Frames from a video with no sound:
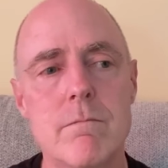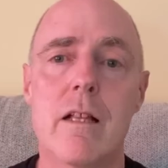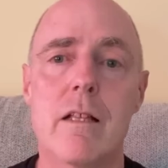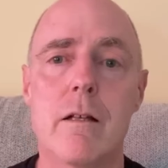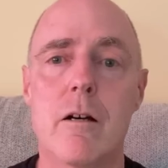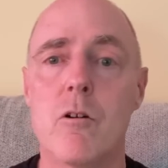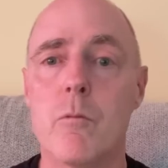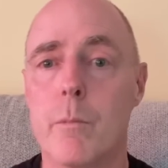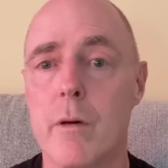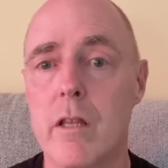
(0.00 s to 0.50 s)

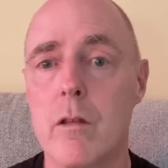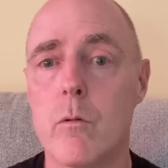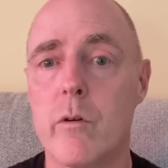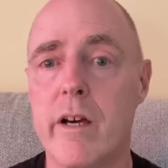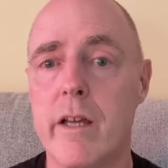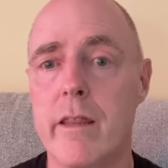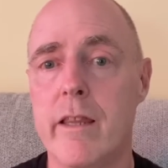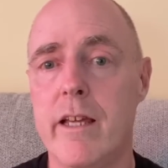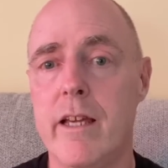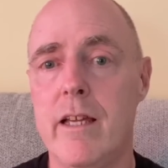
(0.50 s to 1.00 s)
Oh, by the
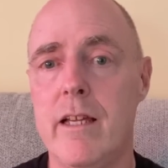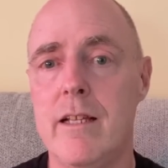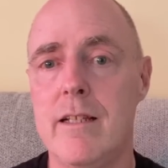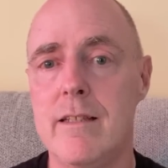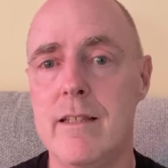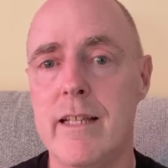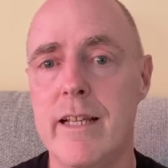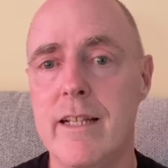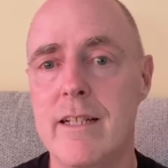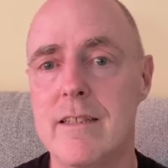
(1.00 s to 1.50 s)
way, the
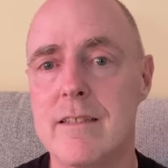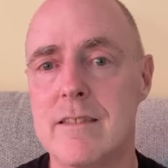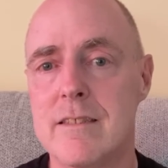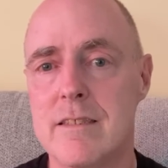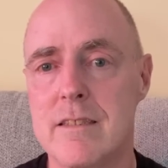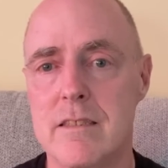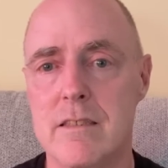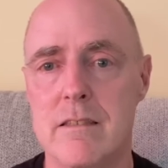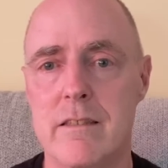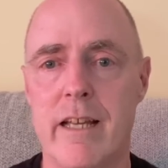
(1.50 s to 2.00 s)
link
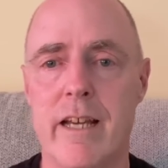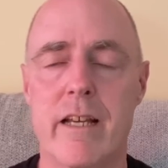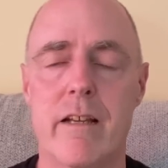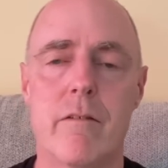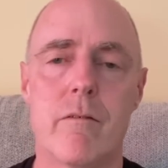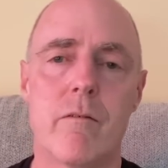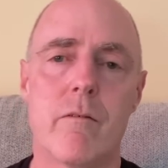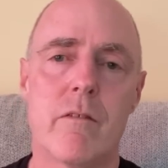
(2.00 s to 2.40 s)
to that